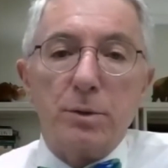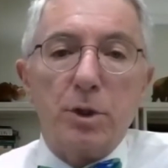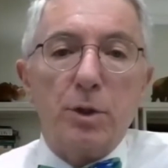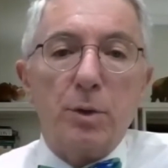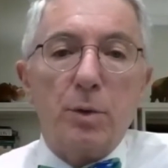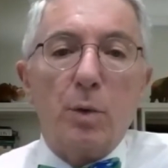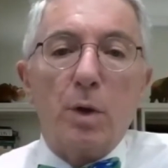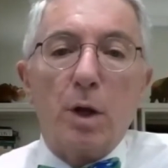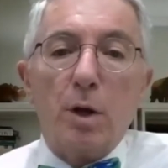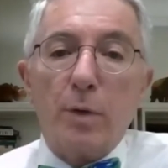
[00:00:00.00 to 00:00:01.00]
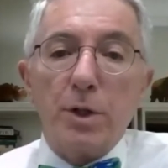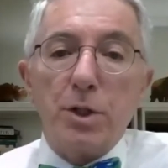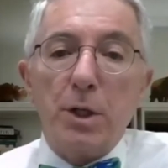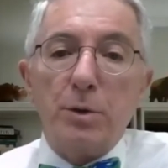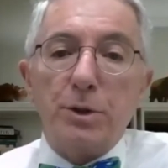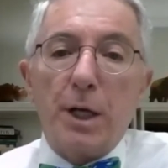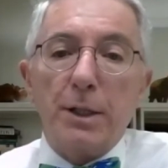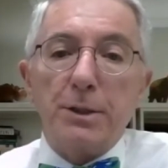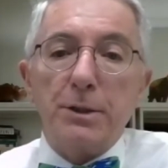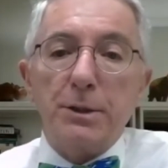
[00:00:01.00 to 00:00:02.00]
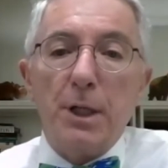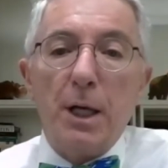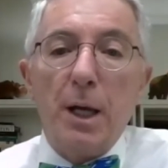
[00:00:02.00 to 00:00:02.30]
to the Da Vinci use cases